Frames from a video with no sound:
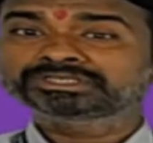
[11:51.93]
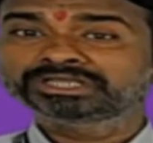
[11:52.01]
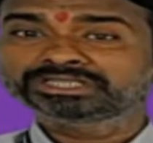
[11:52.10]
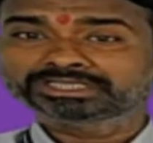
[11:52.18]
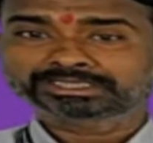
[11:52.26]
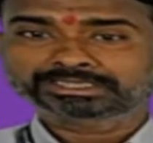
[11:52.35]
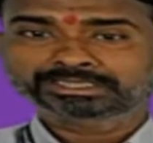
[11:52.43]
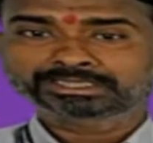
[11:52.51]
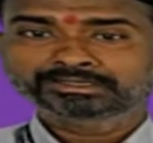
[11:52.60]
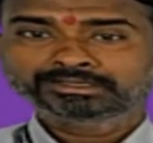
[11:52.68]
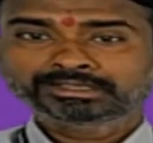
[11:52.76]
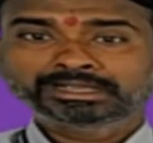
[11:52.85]

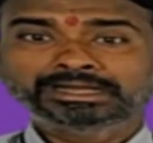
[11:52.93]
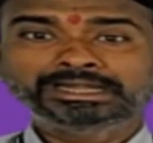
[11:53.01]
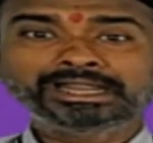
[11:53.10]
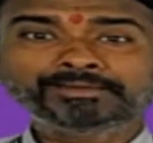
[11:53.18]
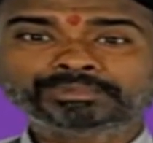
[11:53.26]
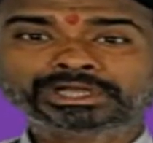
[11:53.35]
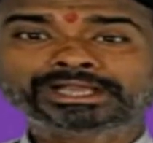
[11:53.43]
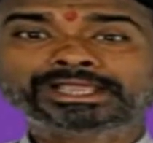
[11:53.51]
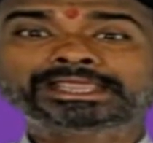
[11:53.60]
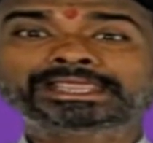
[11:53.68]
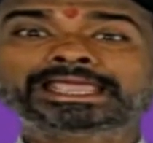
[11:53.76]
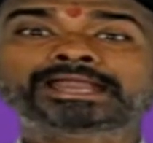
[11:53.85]
digit
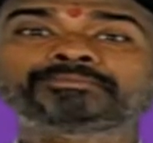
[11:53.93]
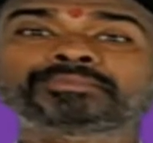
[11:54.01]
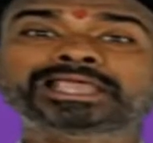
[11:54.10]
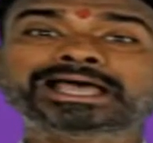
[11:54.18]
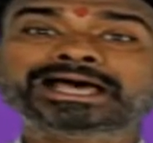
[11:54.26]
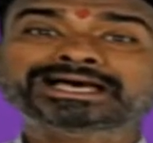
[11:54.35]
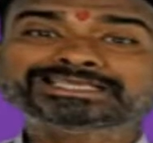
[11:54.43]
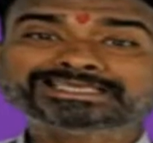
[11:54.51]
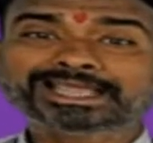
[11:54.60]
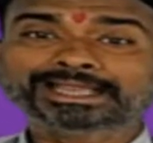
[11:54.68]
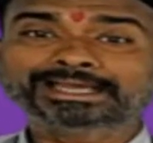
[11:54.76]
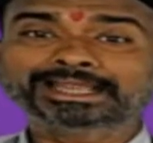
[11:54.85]
number can be
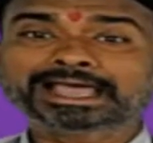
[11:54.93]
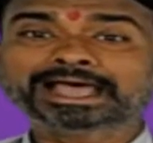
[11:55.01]
assigned